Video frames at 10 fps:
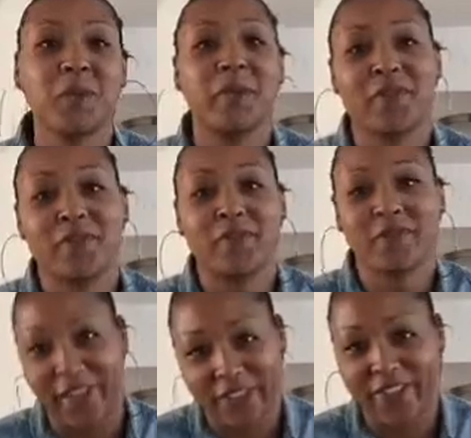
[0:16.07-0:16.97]
of my
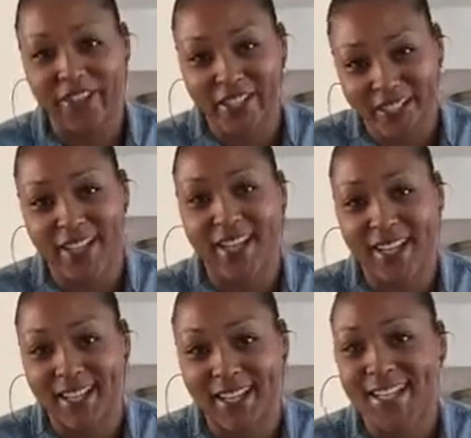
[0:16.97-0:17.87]
favorite
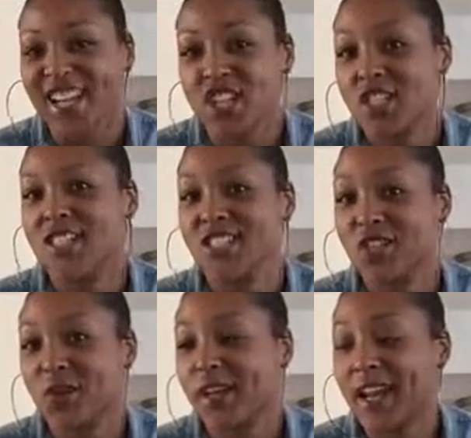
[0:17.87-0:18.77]
signs. Just
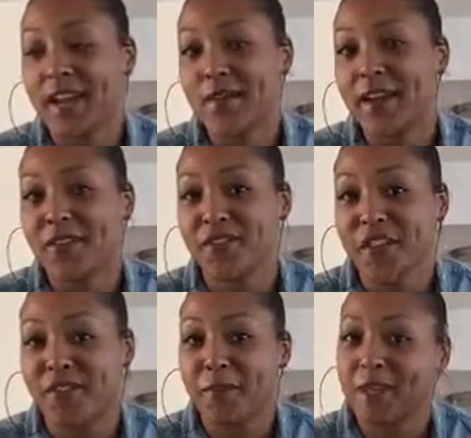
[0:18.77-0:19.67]
joking. I don't have a
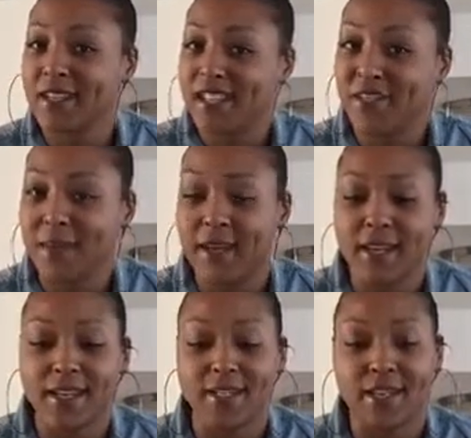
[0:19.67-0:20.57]
favorite because
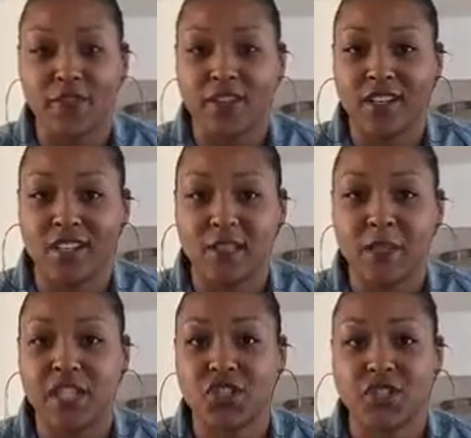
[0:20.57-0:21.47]
everybody is different. And just
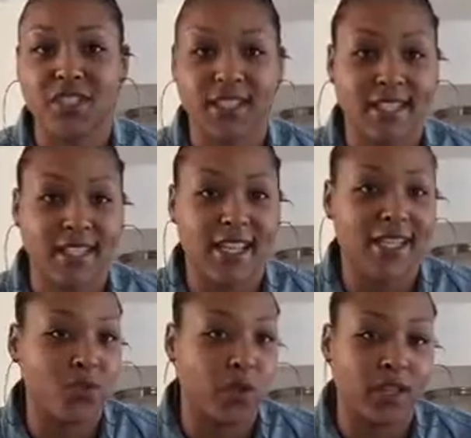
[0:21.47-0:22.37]
because your sun sign
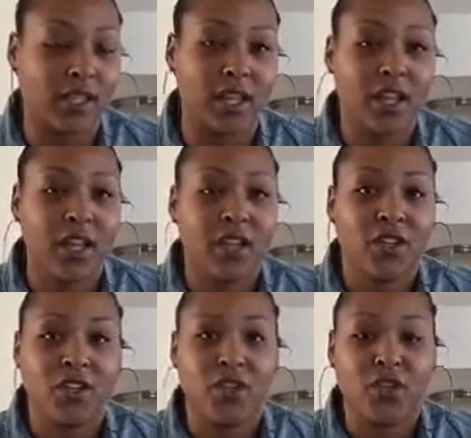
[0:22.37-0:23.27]
is one thing,
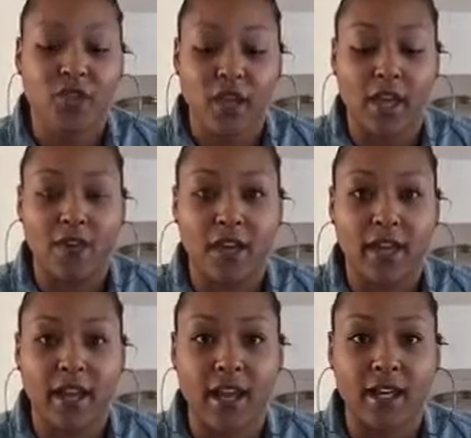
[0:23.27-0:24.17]
you could have a
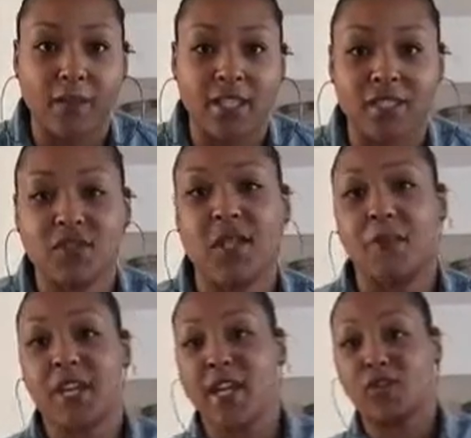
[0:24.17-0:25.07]
lot of elements of
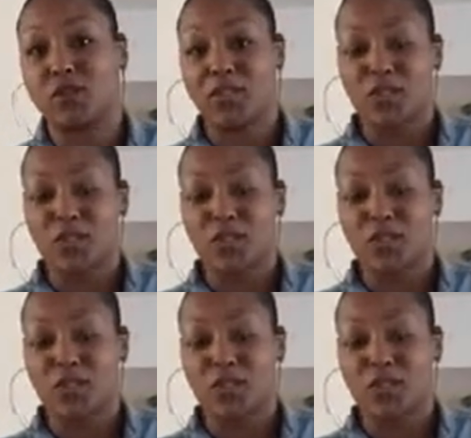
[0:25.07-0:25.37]
something else. But